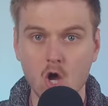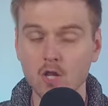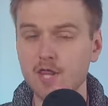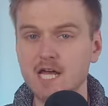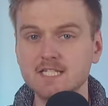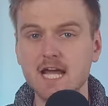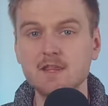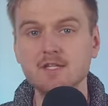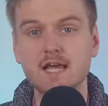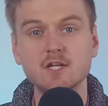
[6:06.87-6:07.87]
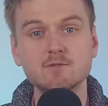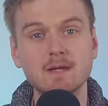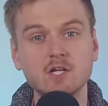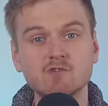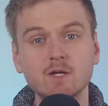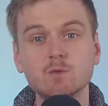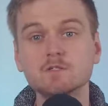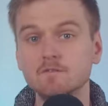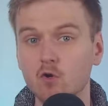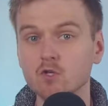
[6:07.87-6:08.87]
On Thursday, the Danish military
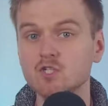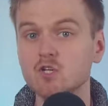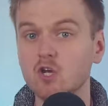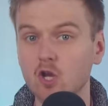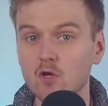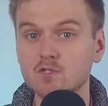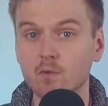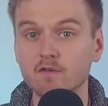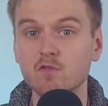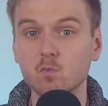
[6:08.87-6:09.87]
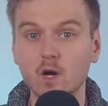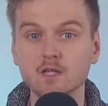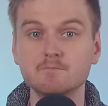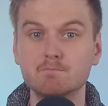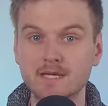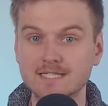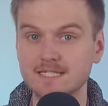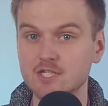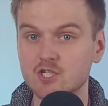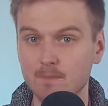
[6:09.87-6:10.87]
was forced to close one of the world's
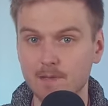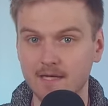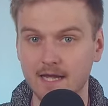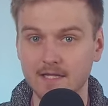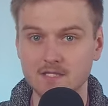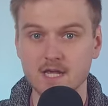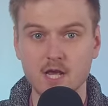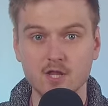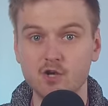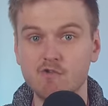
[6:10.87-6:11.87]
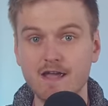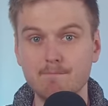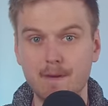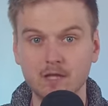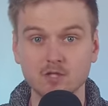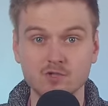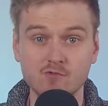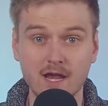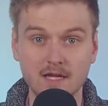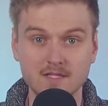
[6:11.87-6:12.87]
busiest shipping lanes, the Great Belt
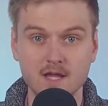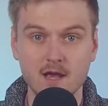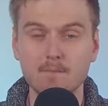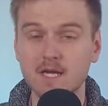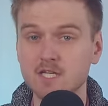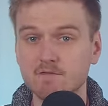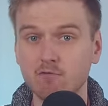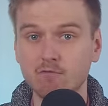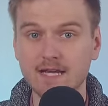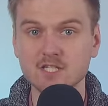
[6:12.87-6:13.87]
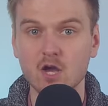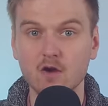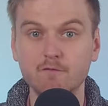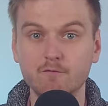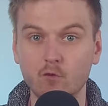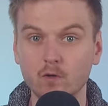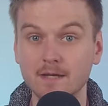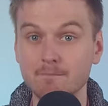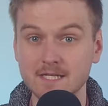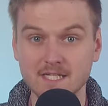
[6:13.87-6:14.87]
Strait, because of a risk of
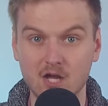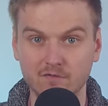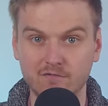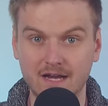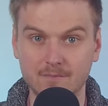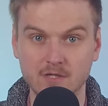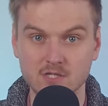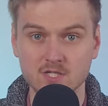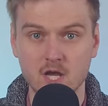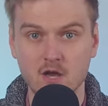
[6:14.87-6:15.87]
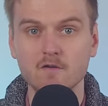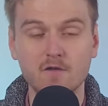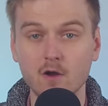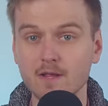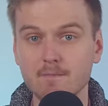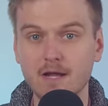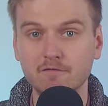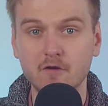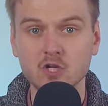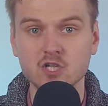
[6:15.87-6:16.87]
falling missile fragments, following the
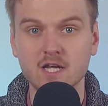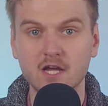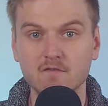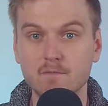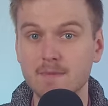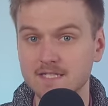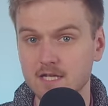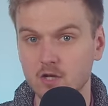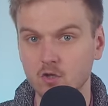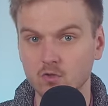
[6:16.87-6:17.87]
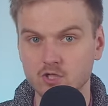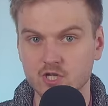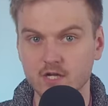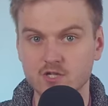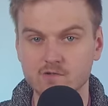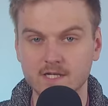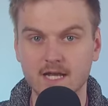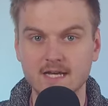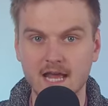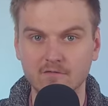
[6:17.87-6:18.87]
malfunctioning of a missile launcher during
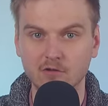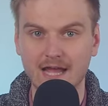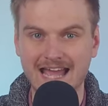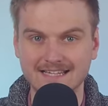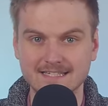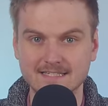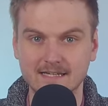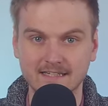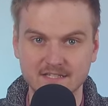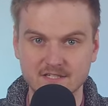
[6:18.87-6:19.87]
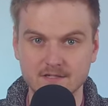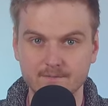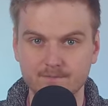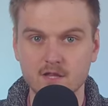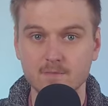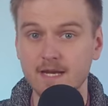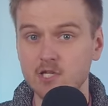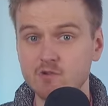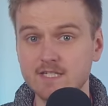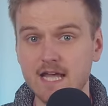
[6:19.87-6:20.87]
a naval exercise. The
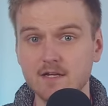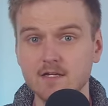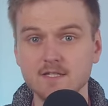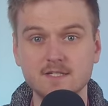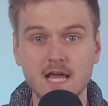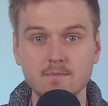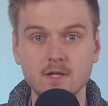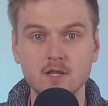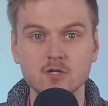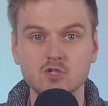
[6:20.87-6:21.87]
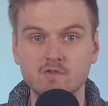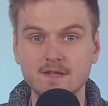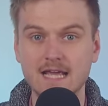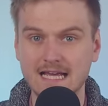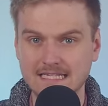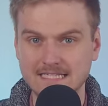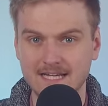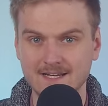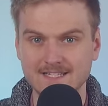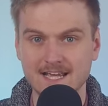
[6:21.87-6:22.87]
military said in a statement that during the
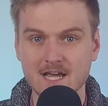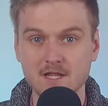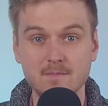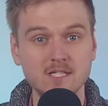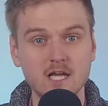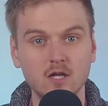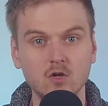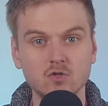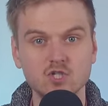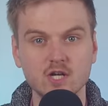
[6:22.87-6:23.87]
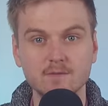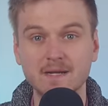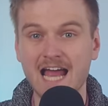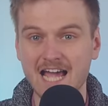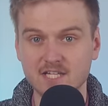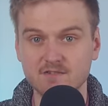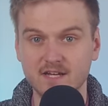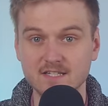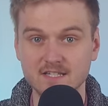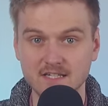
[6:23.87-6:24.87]
exercise, the missile launcher had been
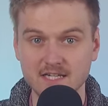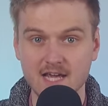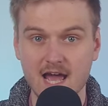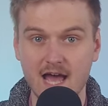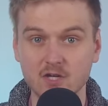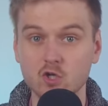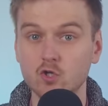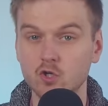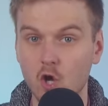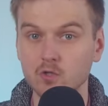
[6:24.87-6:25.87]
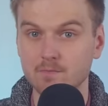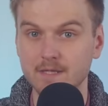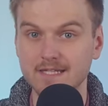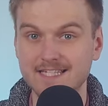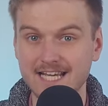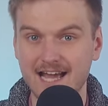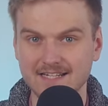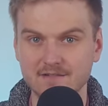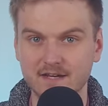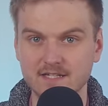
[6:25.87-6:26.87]
activated and could not be
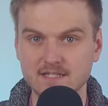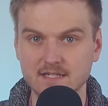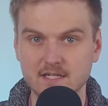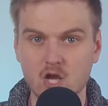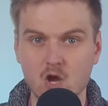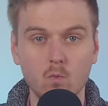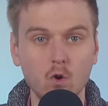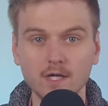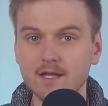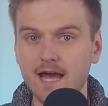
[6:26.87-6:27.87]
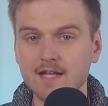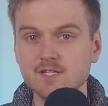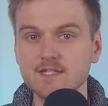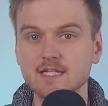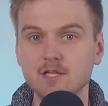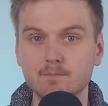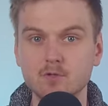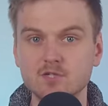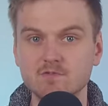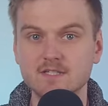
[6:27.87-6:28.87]
deactivated, warning that until the
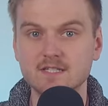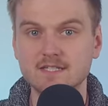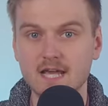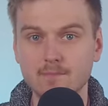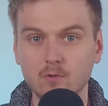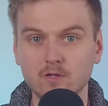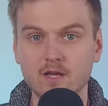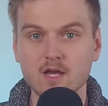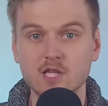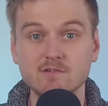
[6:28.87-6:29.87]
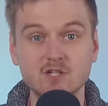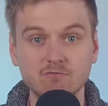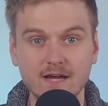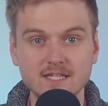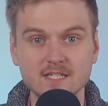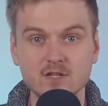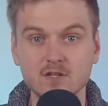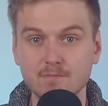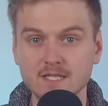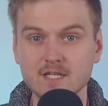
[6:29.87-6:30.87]
booster is disabled, there is a risk that
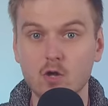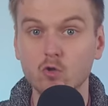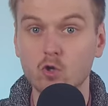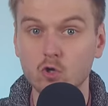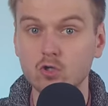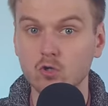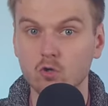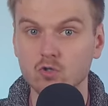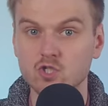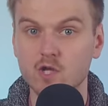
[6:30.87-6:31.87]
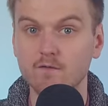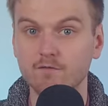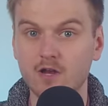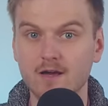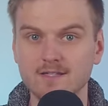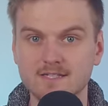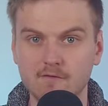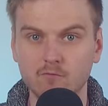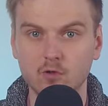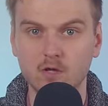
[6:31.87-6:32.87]
the missile could launch and fly
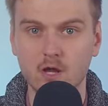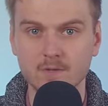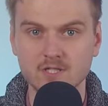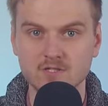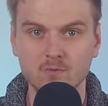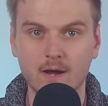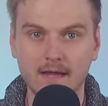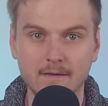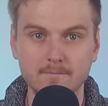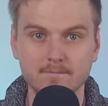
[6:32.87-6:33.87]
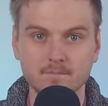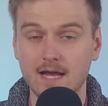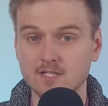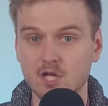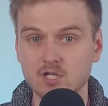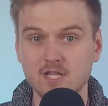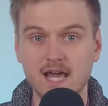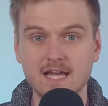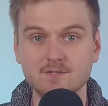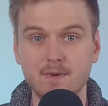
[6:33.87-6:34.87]
several kilometres away. As such, the
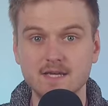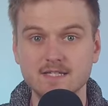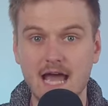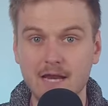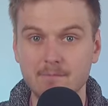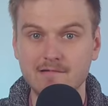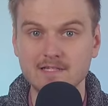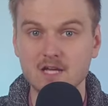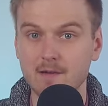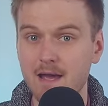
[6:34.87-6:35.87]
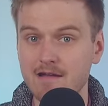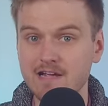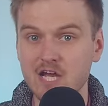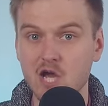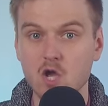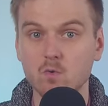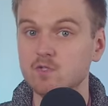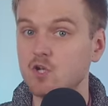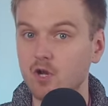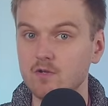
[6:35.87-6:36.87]
airspace and maritime area
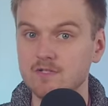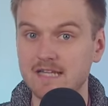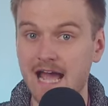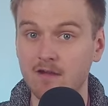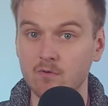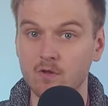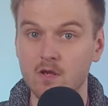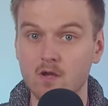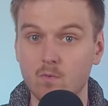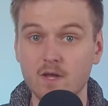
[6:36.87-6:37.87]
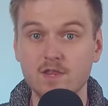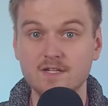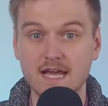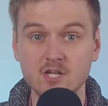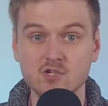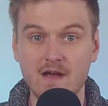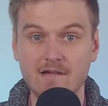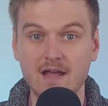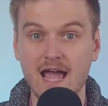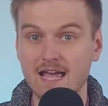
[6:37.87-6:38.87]
was closed down, with the danger
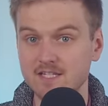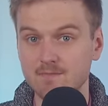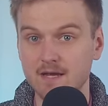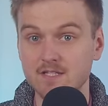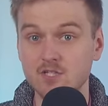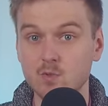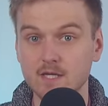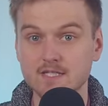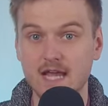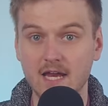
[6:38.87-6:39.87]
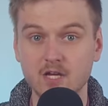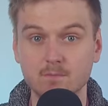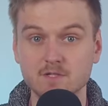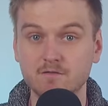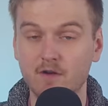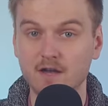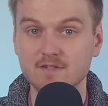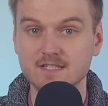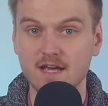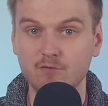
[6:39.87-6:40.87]
area estimated to extend up to 5
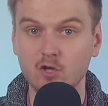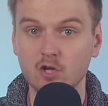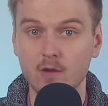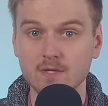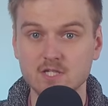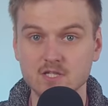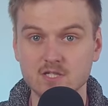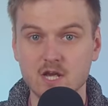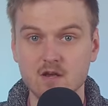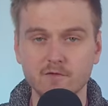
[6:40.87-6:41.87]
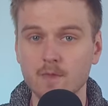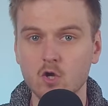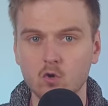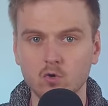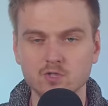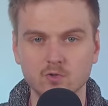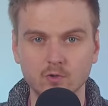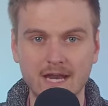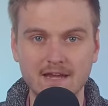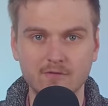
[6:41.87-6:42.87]
to 7 kilometres from the Korsør
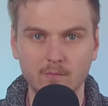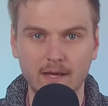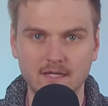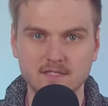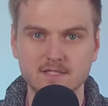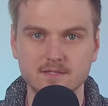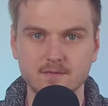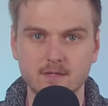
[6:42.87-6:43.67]
naval base.